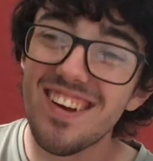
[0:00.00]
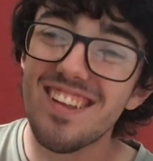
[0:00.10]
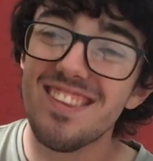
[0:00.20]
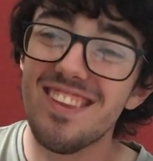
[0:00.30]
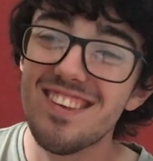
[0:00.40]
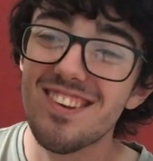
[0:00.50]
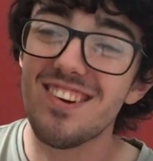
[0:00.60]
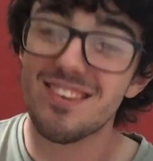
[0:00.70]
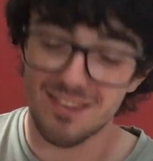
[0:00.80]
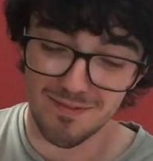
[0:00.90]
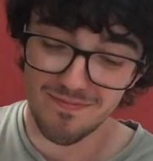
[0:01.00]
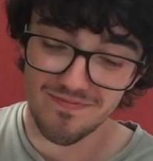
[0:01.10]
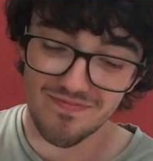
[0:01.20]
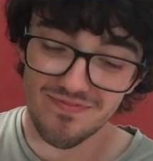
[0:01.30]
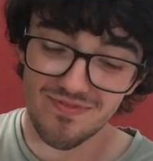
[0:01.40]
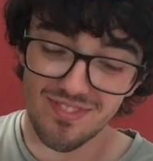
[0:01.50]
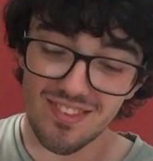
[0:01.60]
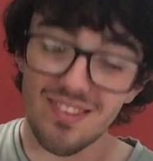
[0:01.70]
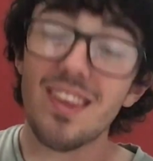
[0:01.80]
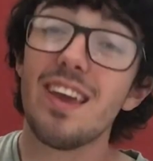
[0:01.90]
This item,
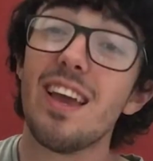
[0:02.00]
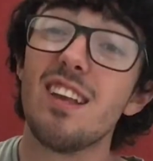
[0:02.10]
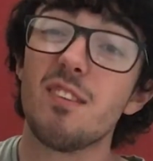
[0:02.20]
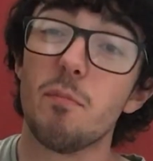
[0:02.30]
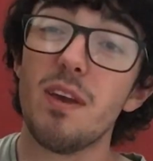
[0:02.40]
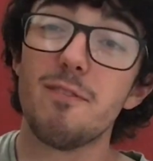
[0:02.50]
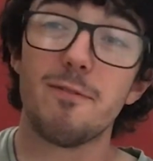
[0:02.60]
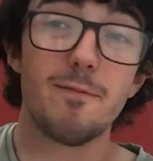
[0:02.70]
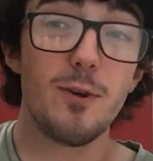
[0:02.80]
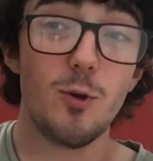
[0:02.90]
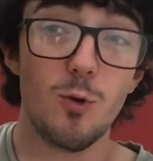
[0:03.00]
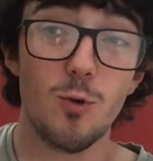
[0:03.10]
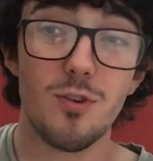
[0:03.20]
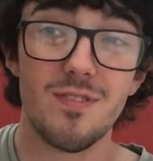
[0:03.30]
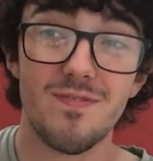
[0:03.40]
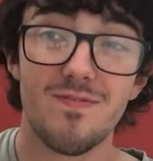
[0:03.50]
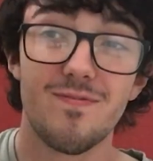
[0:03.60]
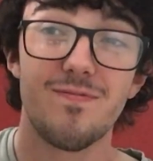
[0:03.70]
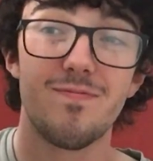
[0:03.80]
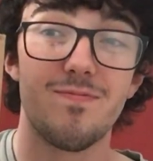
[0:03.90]
it's a bit of food.
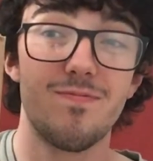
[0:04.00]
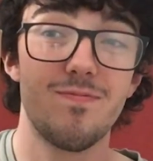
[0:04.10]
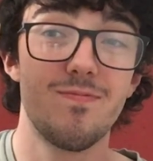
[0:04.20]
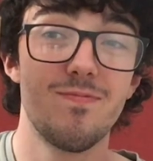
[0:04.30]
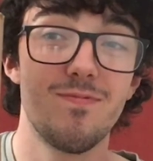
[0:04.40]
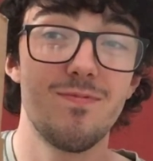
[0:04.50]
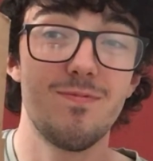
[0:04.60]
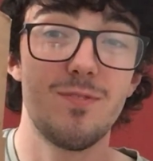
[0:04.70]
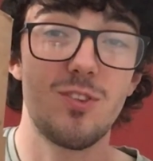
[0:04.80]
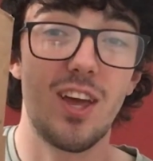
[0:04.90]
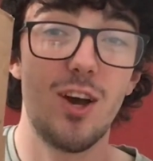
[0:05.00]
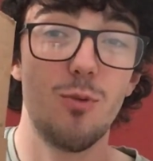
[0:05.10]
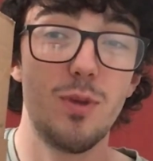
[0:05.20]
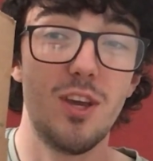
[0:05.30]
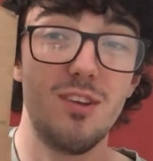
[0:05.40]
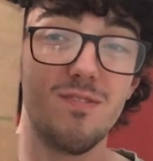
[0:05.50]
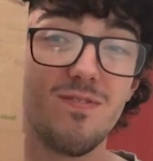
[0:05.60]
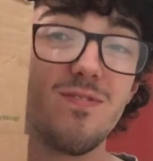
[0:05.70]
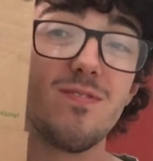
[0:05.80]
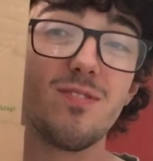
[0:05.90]
Does that help you?
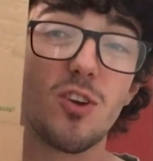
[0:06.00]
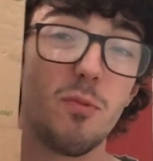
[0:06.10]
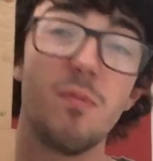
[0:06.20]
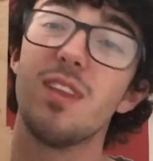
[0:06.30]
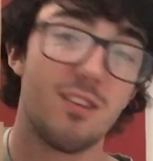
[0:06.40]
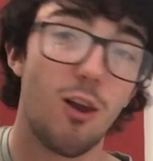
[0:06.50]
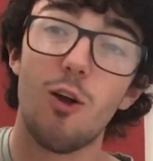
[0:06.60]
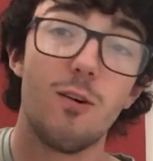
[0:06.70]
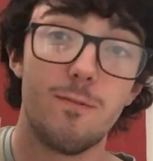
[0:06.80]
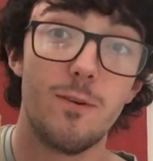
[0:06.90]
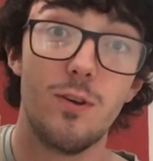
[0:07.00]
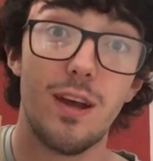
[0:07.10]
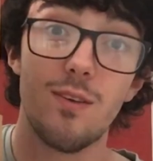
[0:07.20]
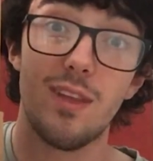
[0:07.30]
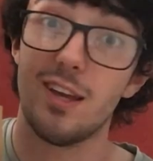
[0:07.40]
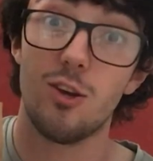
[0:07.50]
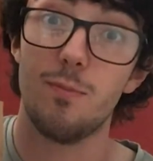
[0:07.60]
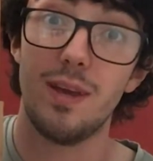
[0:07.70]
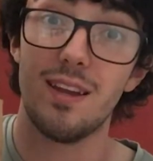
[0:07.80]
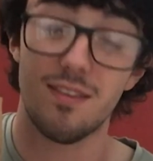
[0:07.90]
There's a lot of food out there, could
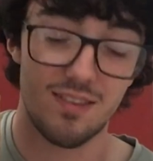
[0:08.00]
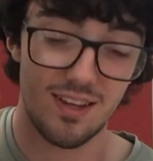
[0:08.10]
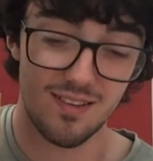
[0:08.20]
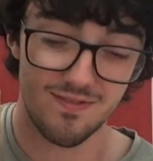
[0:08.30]
be anything.